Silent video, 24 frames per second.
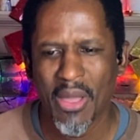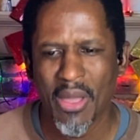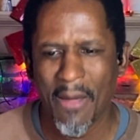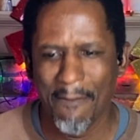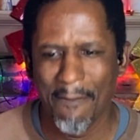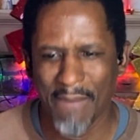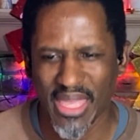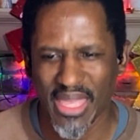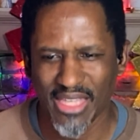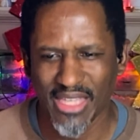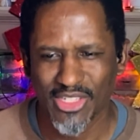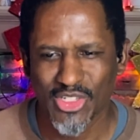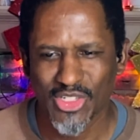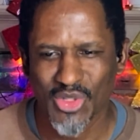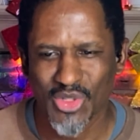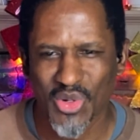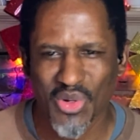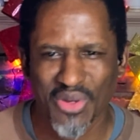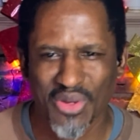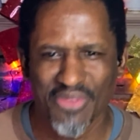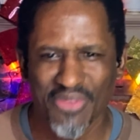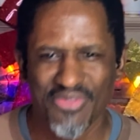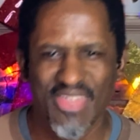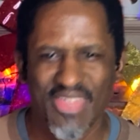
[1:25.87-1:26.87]
Make
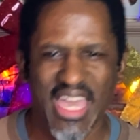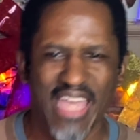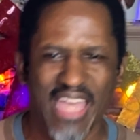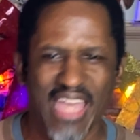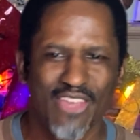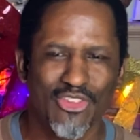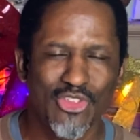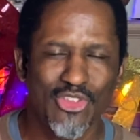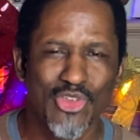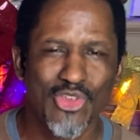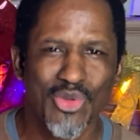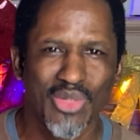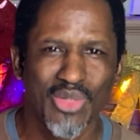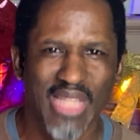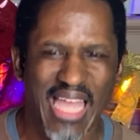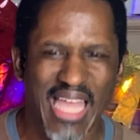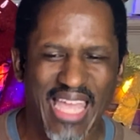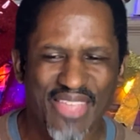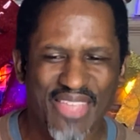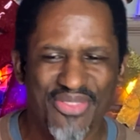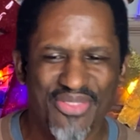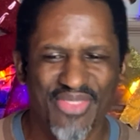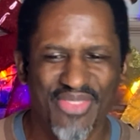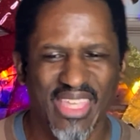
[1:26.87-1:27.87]
sure that you
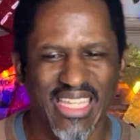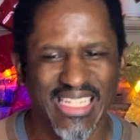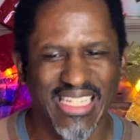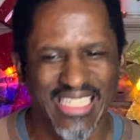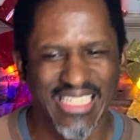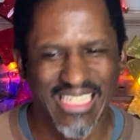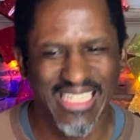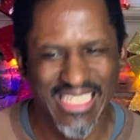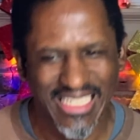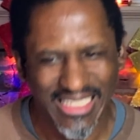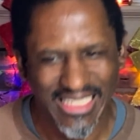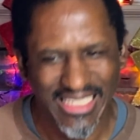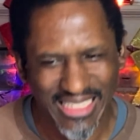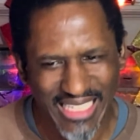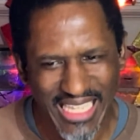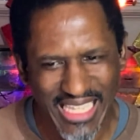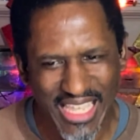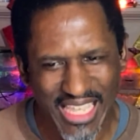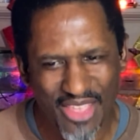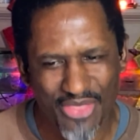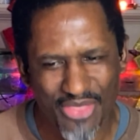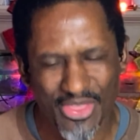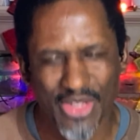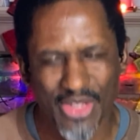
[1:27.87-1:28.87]
like, then
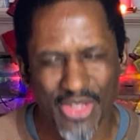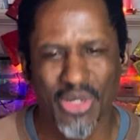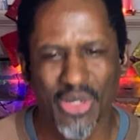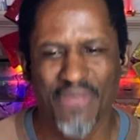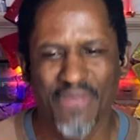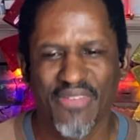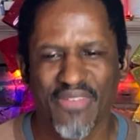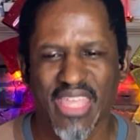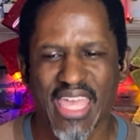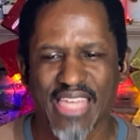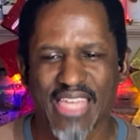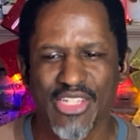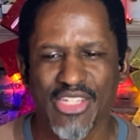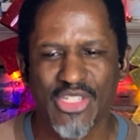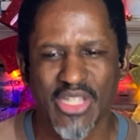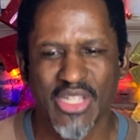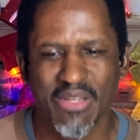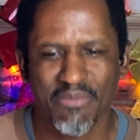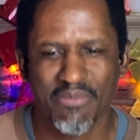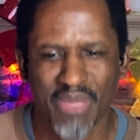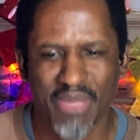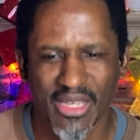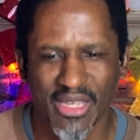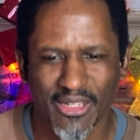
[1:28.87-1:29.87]
click the
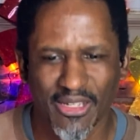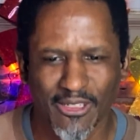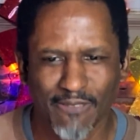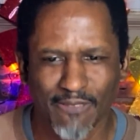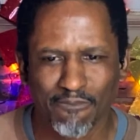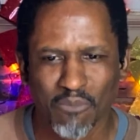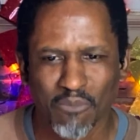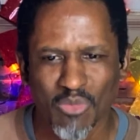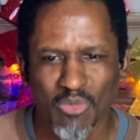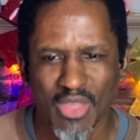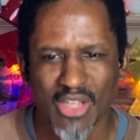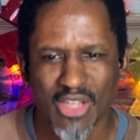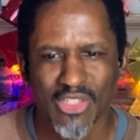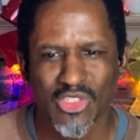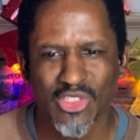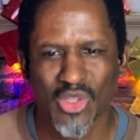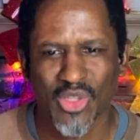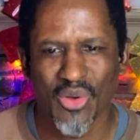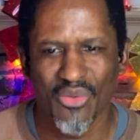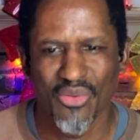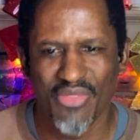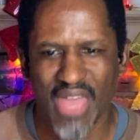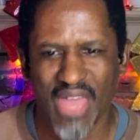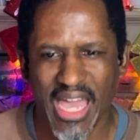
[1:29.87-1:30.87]
notification bell.
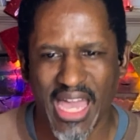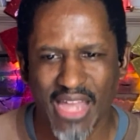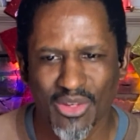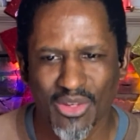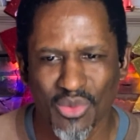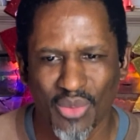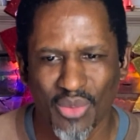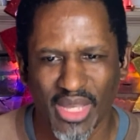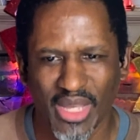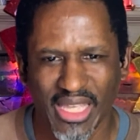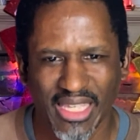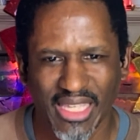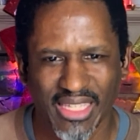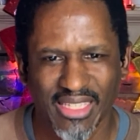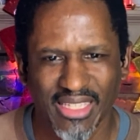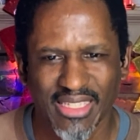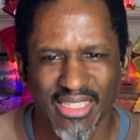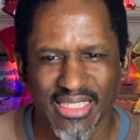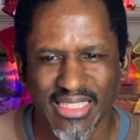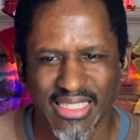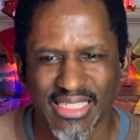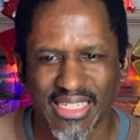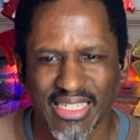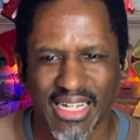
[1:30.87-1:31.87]
So that way,
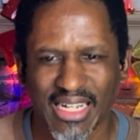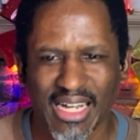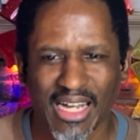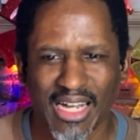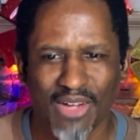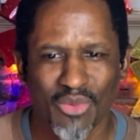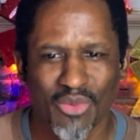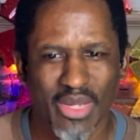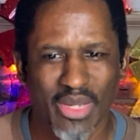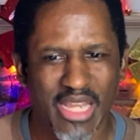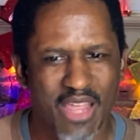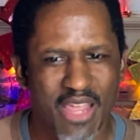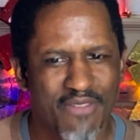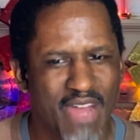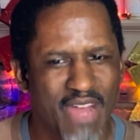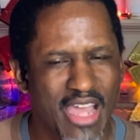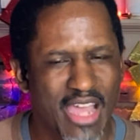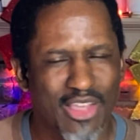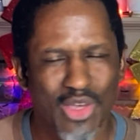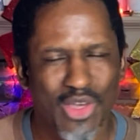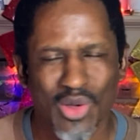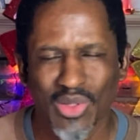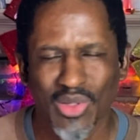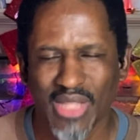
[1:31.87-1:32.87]
whenever I
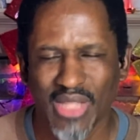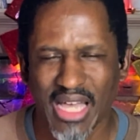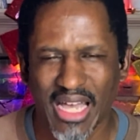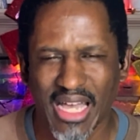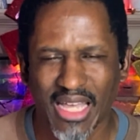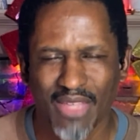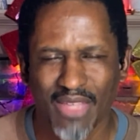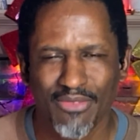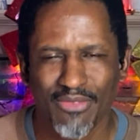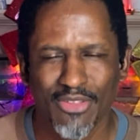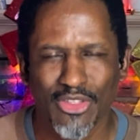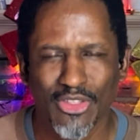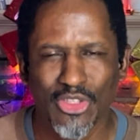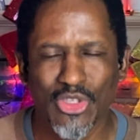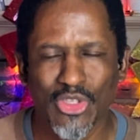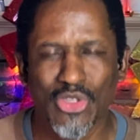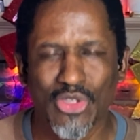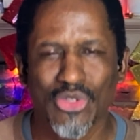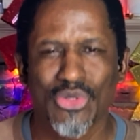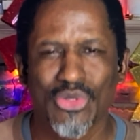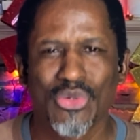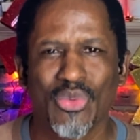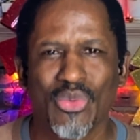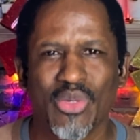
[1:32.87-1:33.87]
go live,
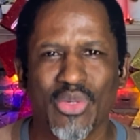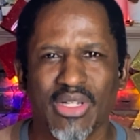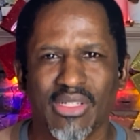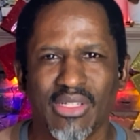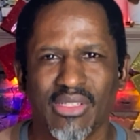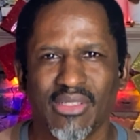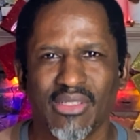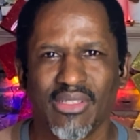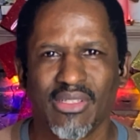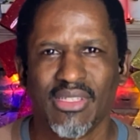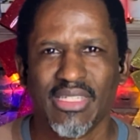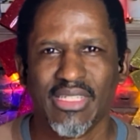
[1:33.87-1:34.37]
you will